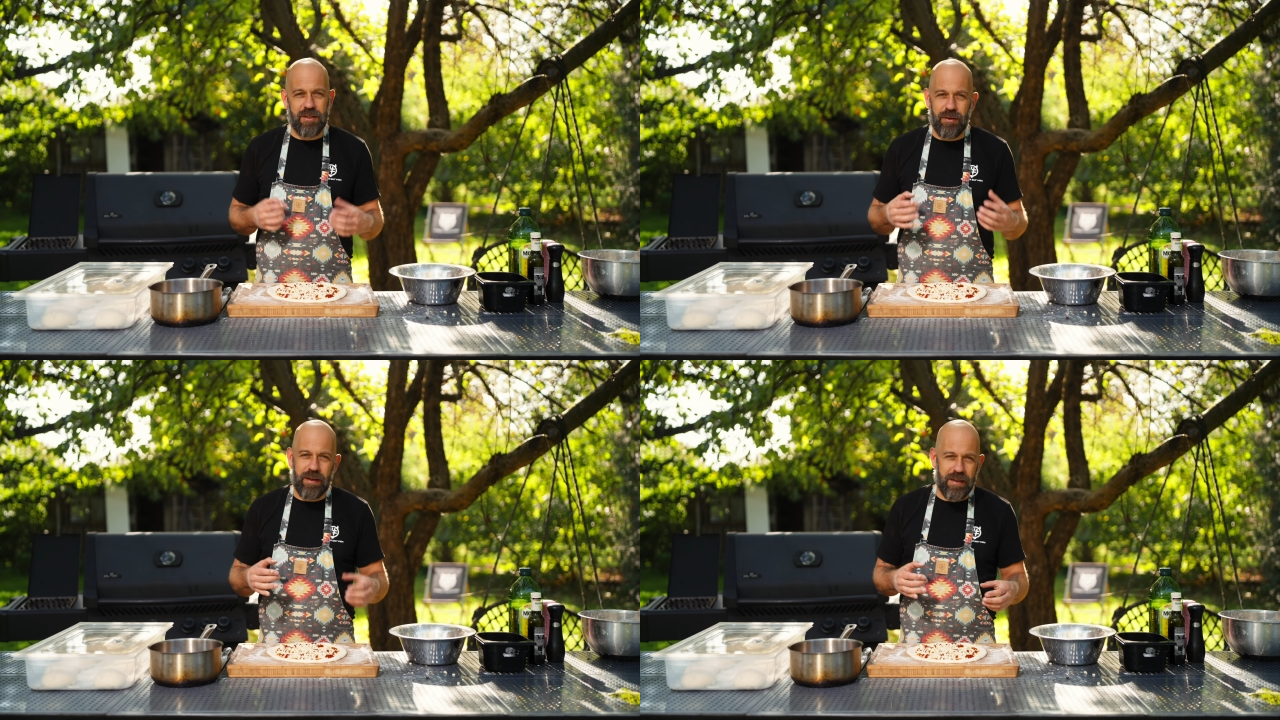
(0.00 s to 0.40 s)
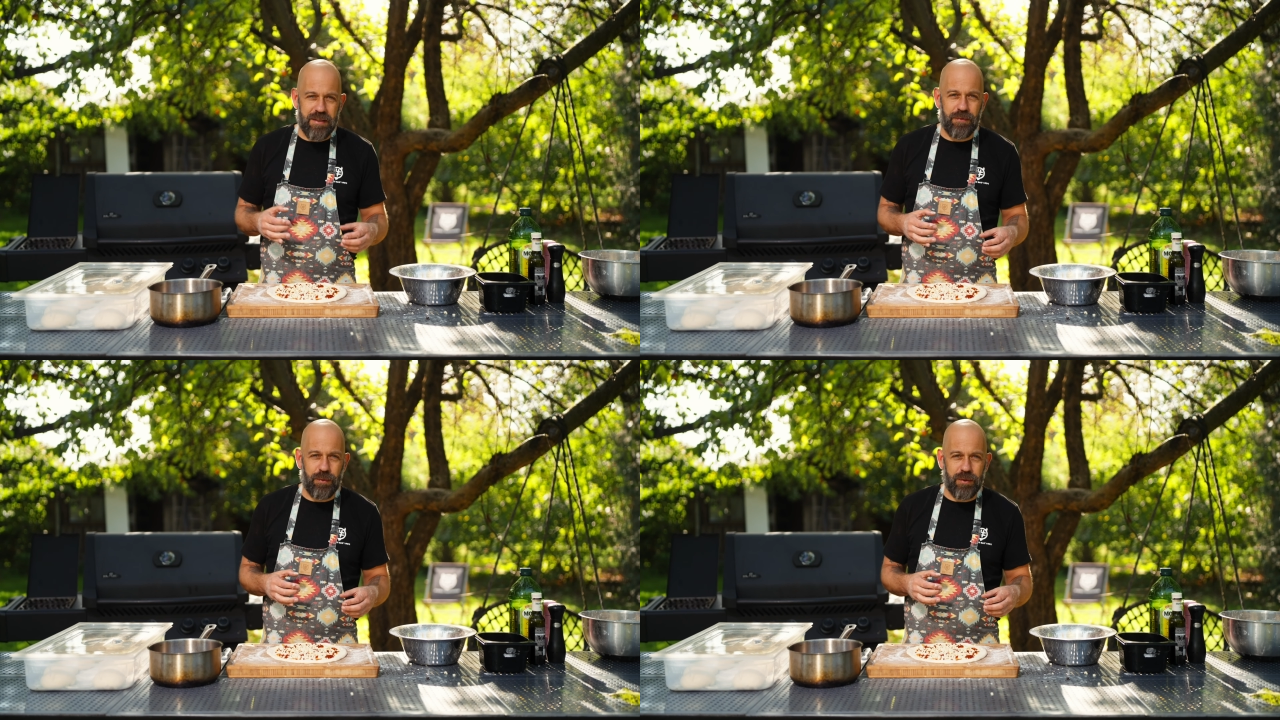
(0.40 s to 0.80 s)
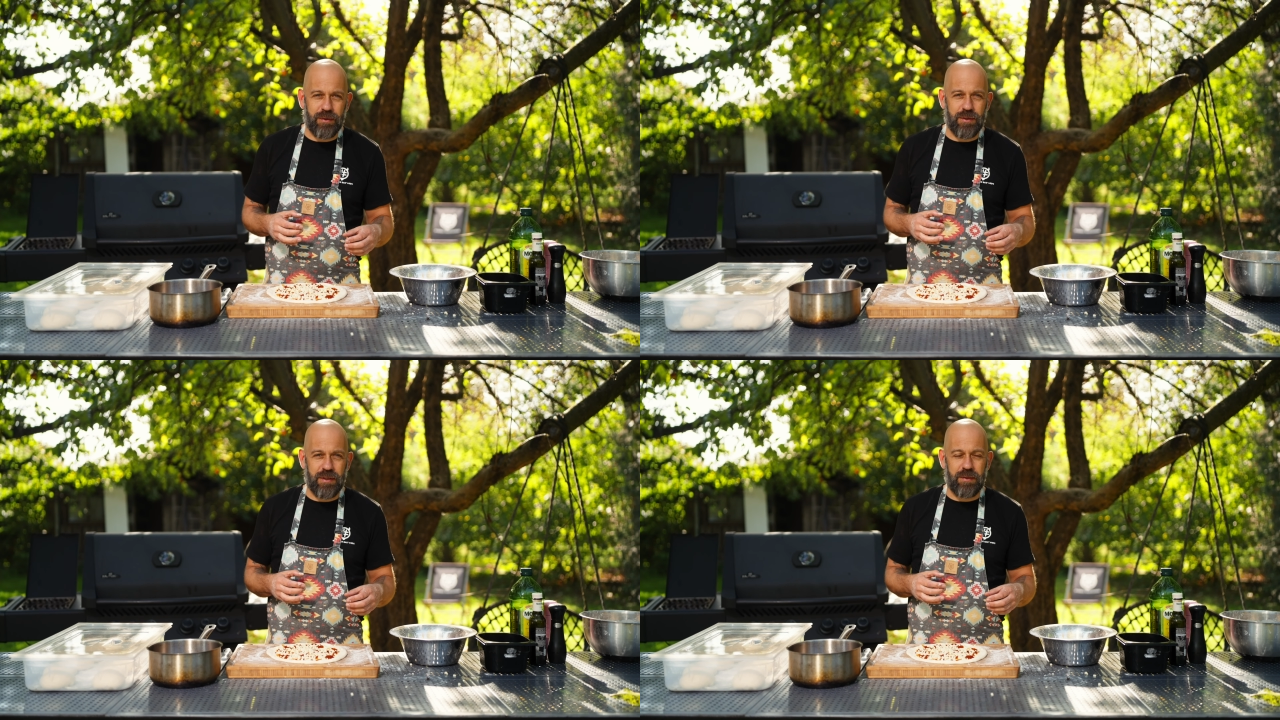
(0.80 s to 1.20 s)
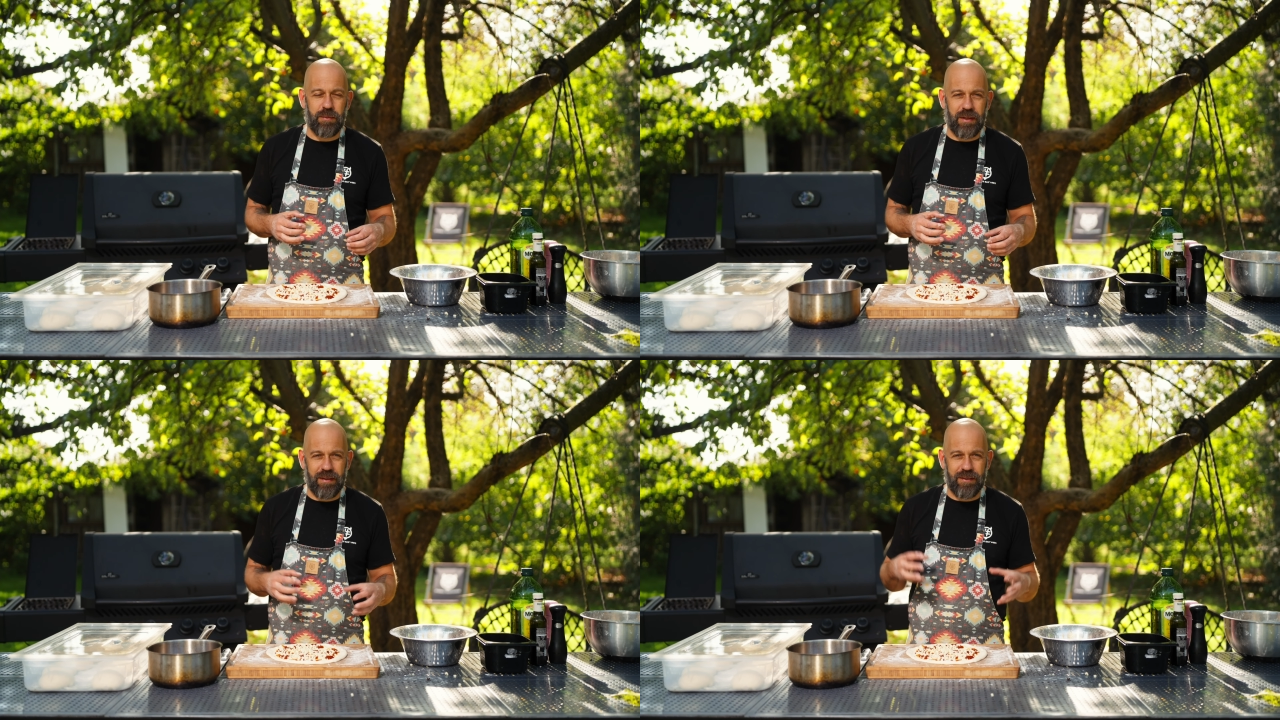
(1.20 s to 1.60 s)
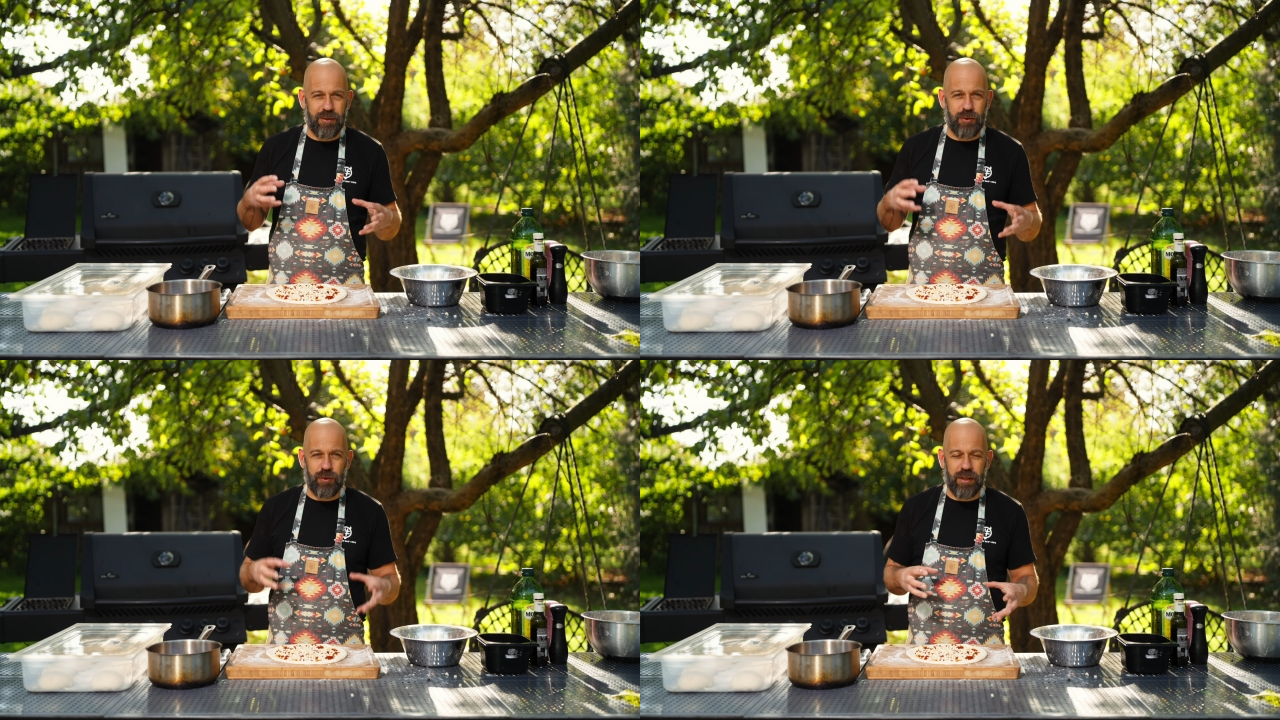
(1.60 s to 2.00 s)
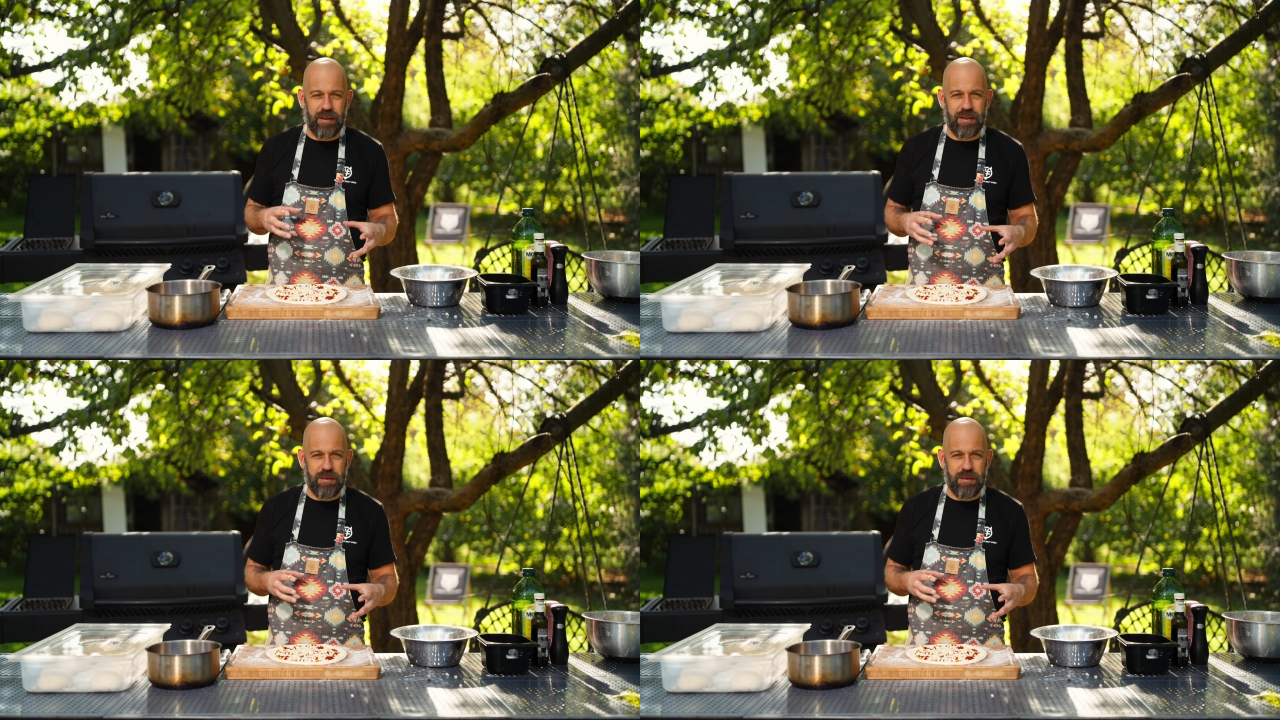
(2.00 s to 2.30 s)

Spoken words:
sorry guys, if you want to see me cooking this